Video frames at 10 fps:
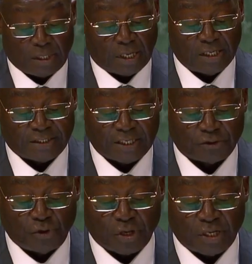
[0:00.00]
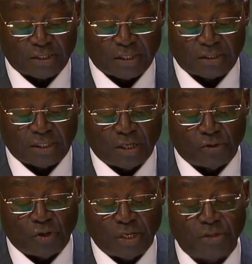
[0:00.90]
armed terrorist
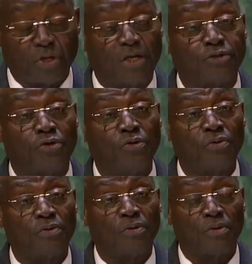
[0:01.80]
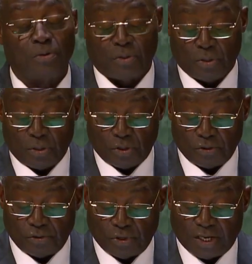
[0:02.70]
groups have been annihilating
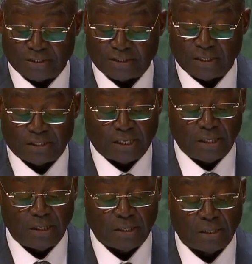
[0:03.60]
decades of progress.